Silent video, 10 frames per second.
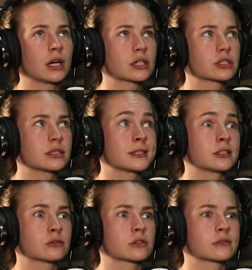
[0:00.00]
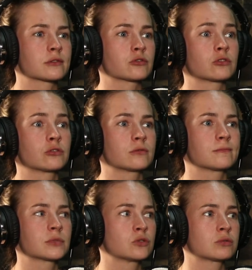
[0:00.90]
gosh, I could order those
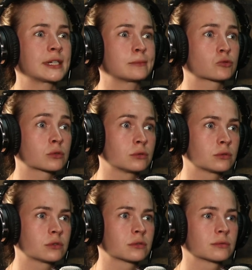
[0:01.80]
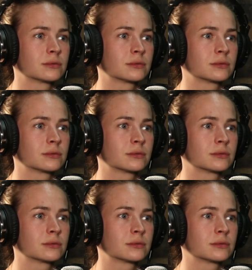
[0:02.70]
crab rolls.